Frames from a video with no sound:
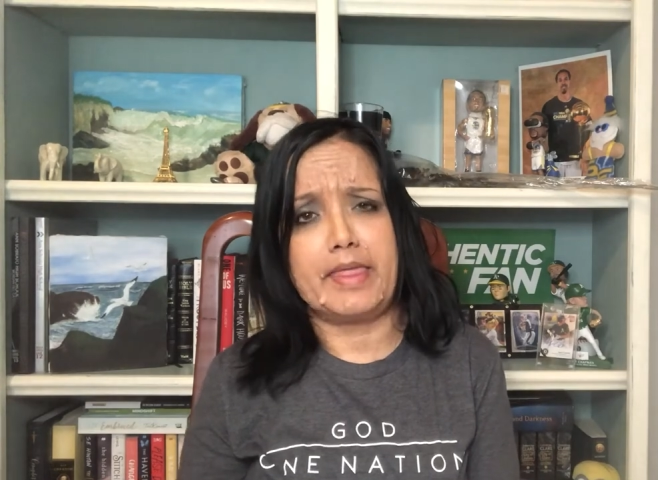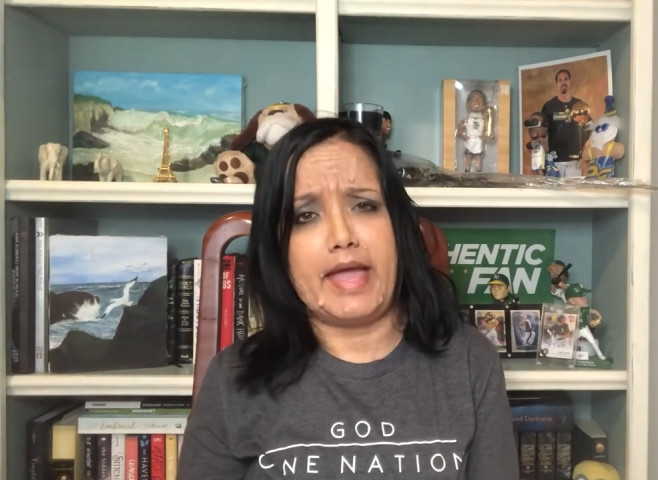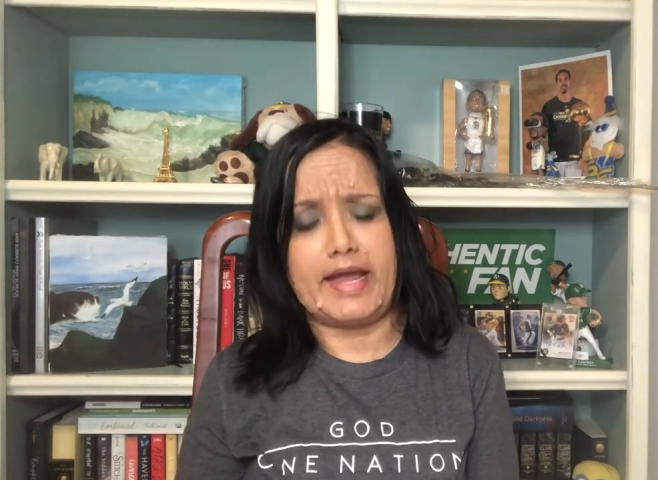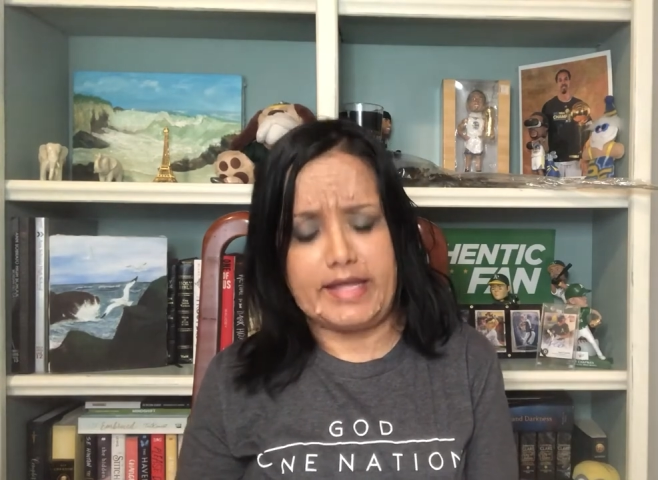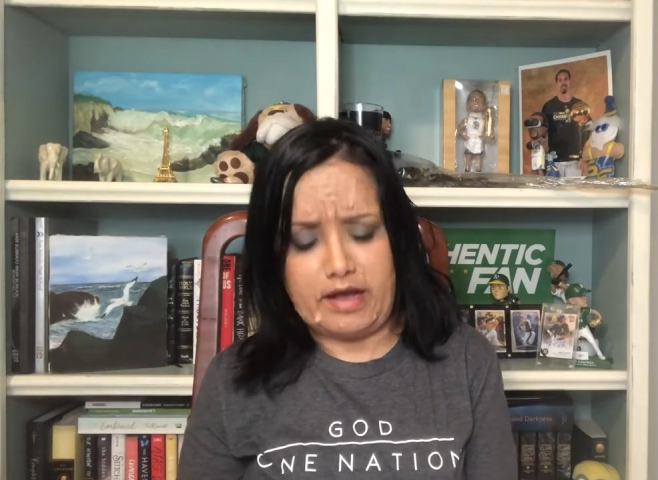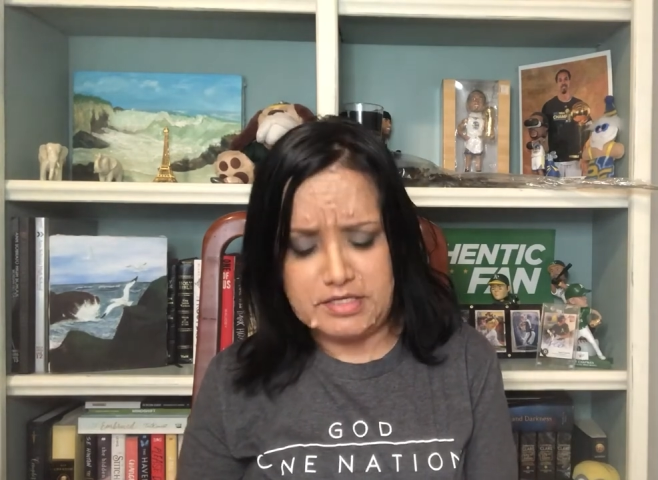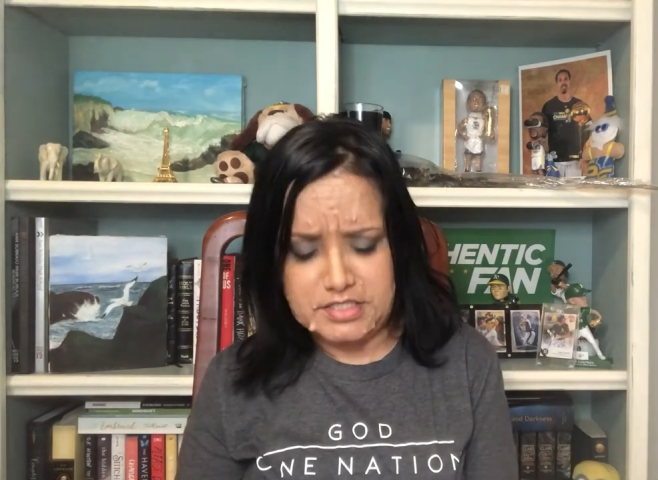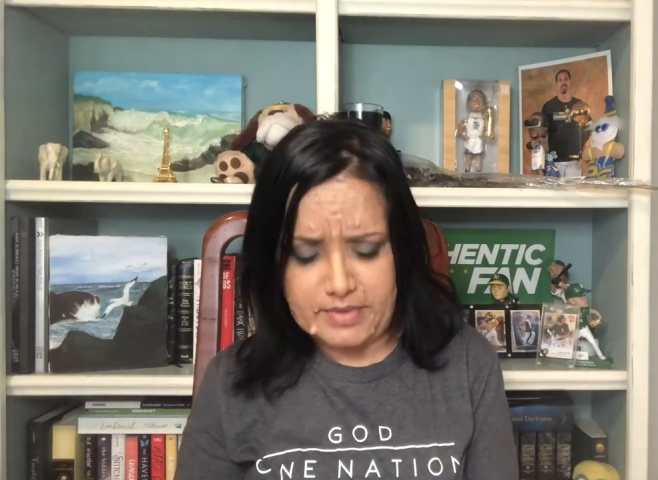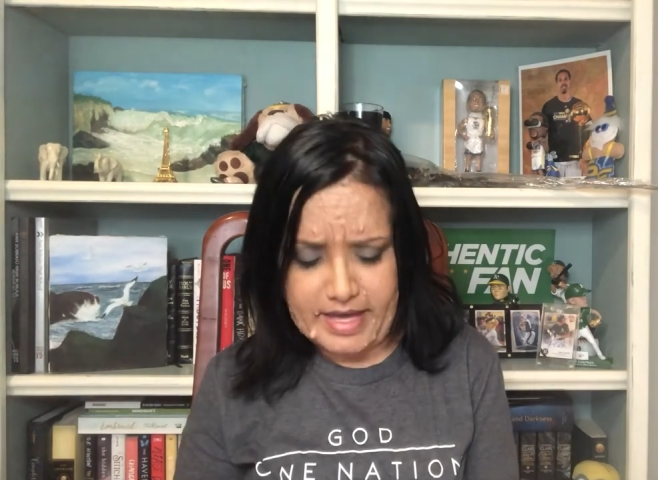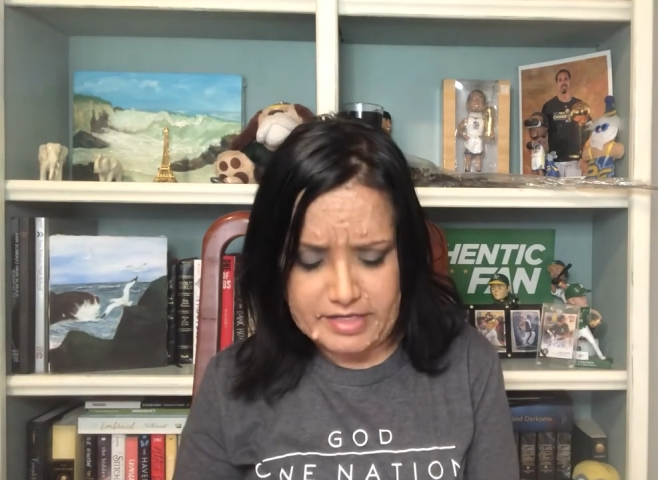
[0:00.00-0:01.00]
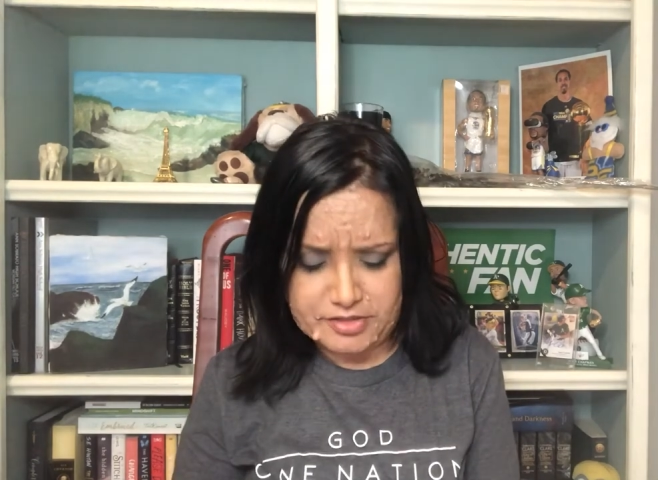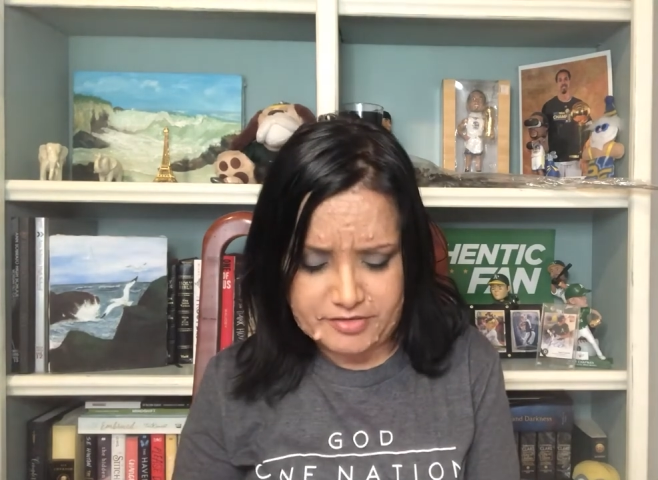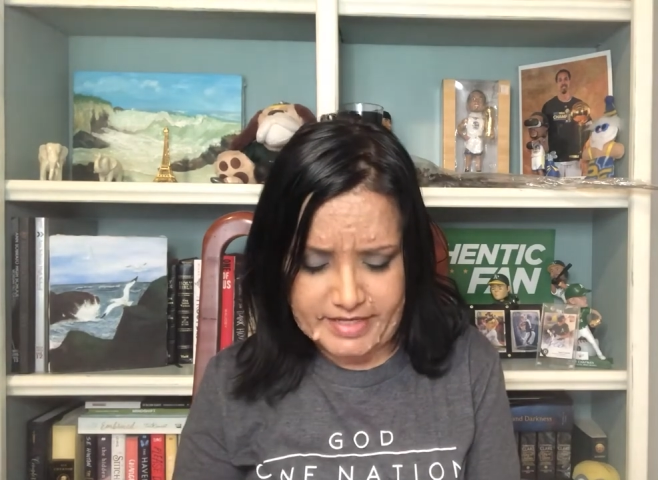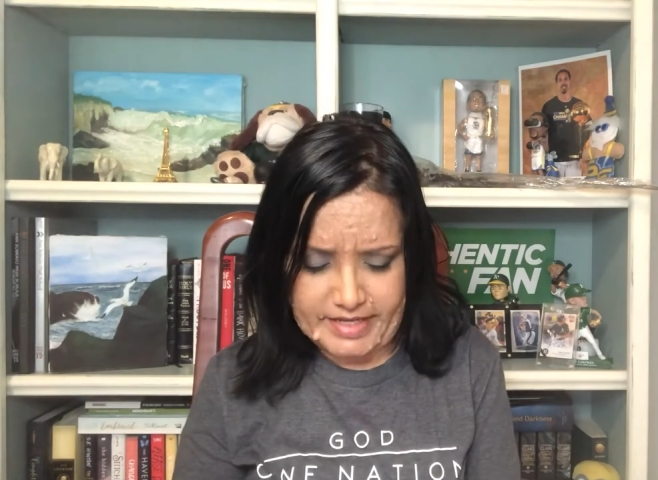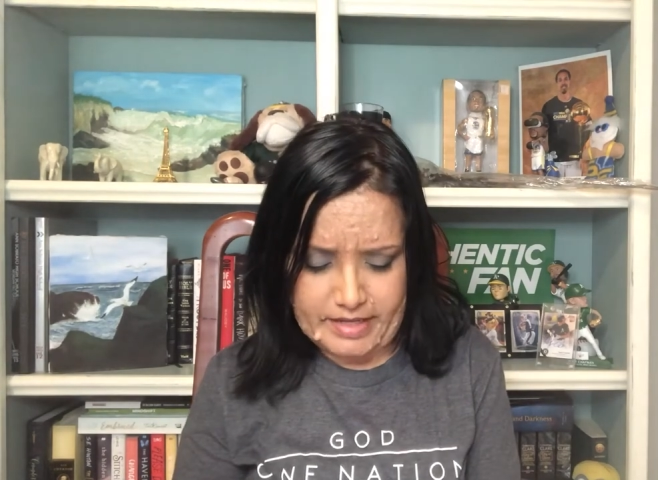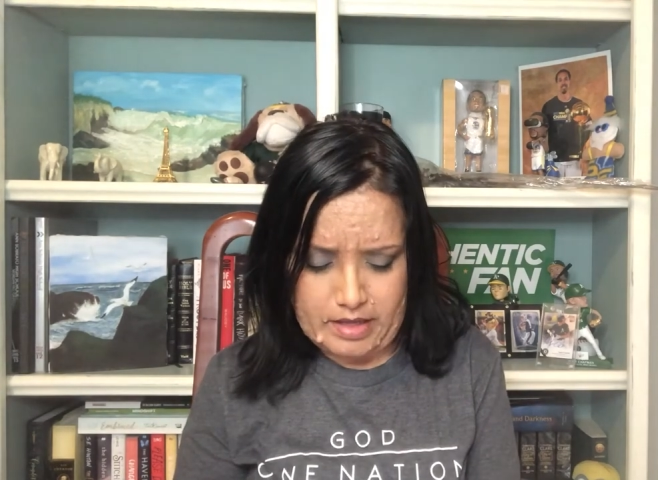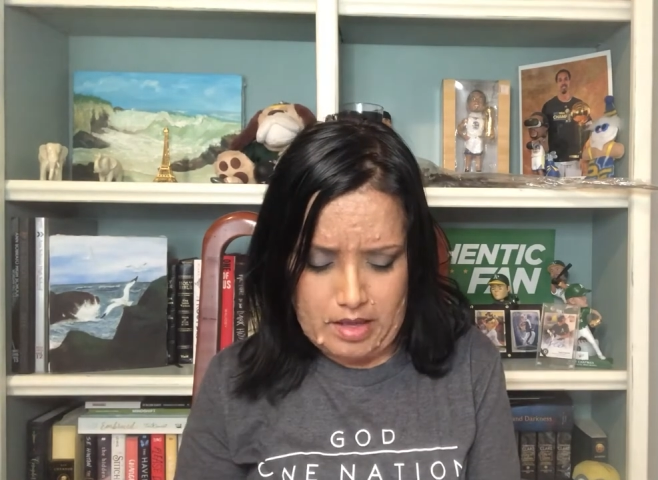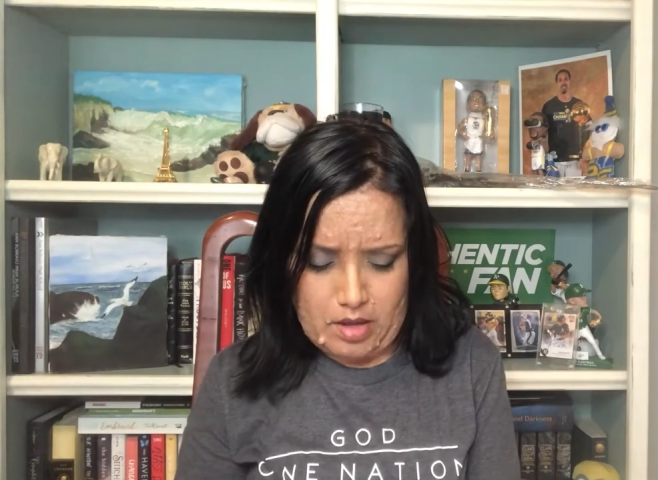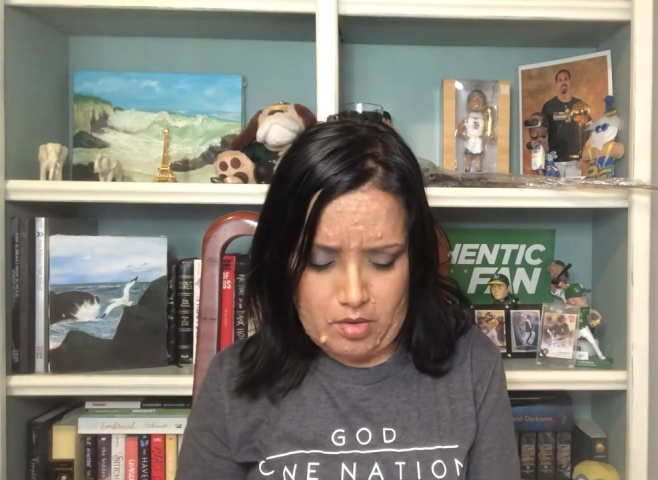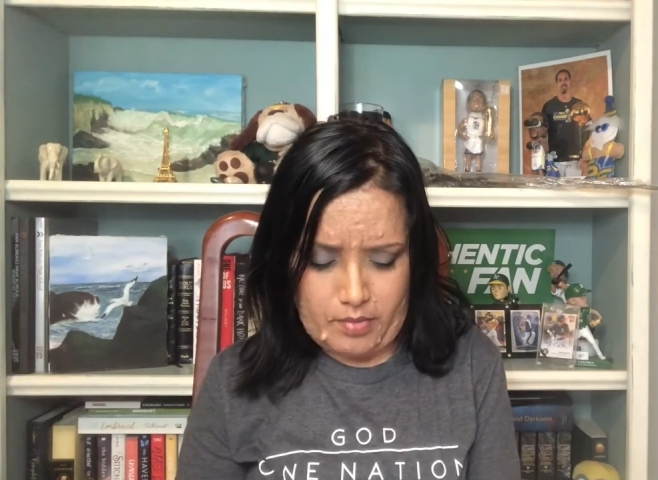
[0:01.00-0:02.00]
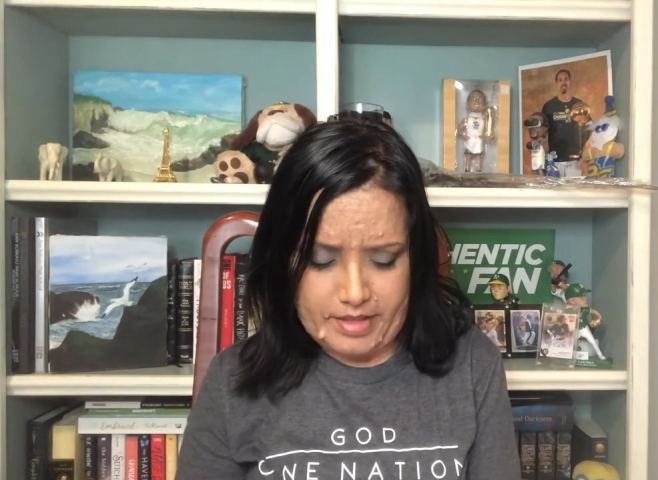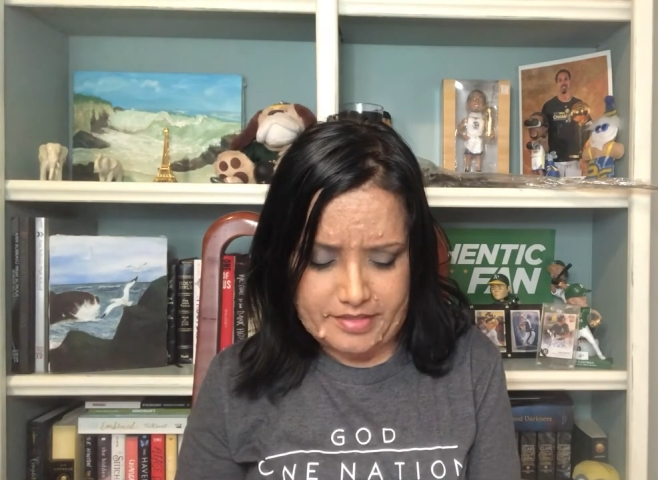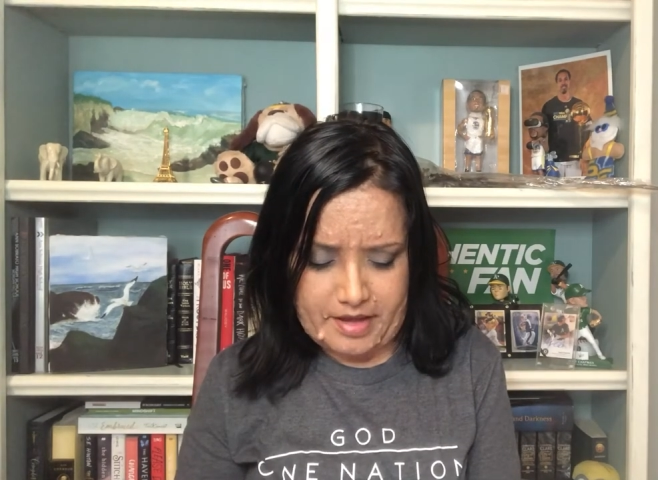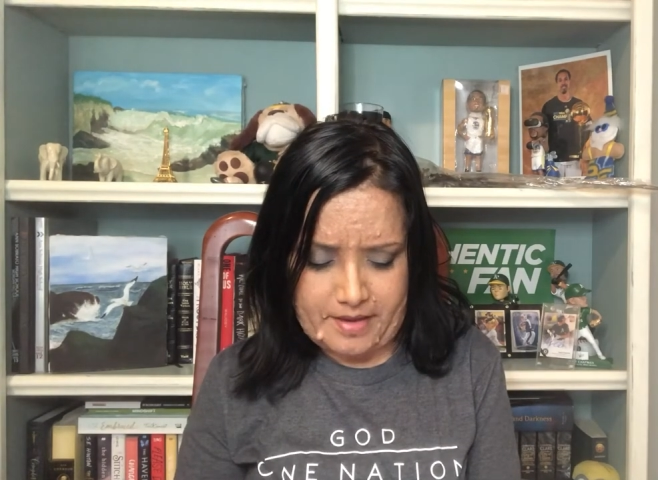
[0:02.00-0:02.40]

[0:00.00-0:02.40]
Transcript: and he also had a treaty with